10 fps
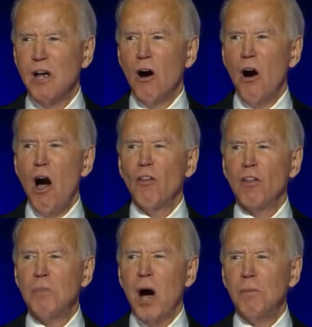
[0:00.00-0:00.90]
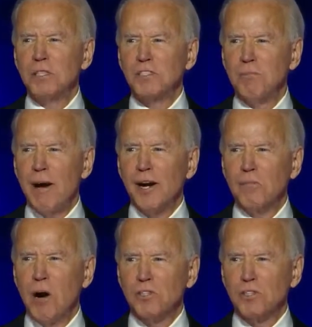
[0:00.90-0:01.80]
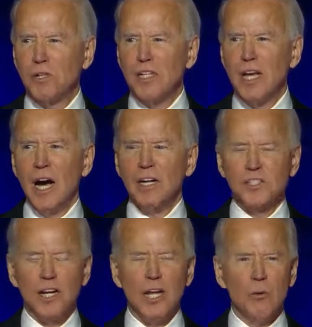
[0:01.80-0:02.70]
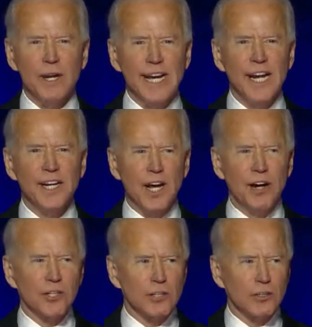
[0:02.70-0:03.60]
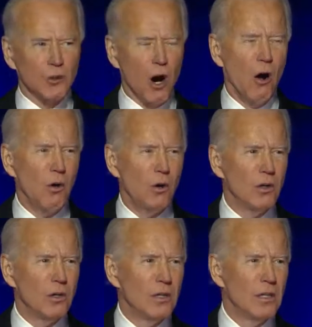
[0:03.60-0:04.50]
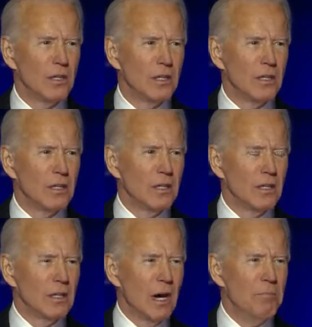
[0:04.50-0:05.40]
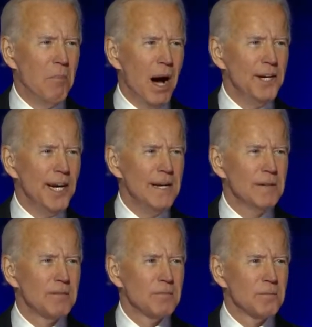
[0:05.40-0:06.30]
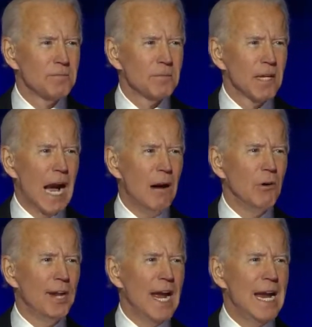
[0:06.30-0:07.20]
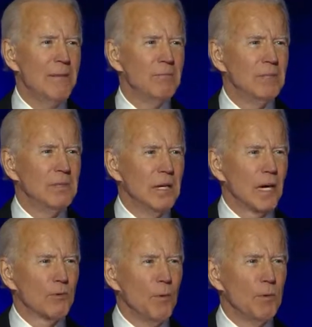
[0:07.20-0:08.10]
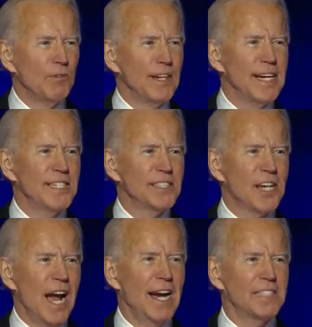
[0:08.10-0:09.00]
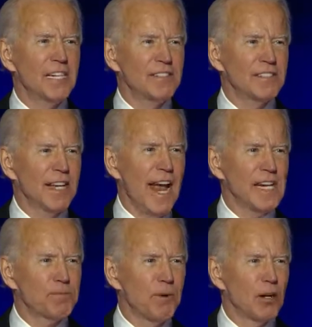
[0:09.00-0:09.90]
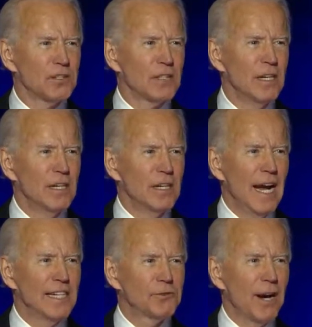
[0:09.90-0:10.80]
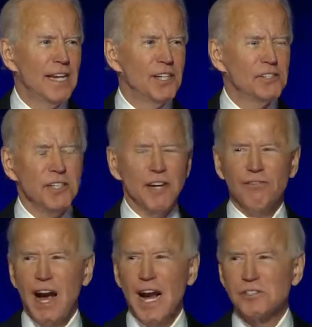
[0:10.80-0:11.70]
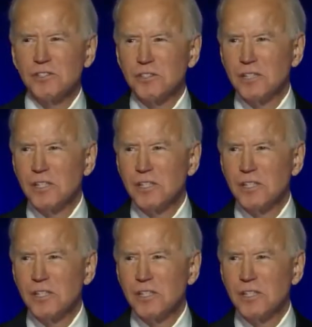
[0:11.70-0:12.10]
all the moments that matter most to us until we get it under control. On Monday, I will name a group of leading scientists and experts as transition advisors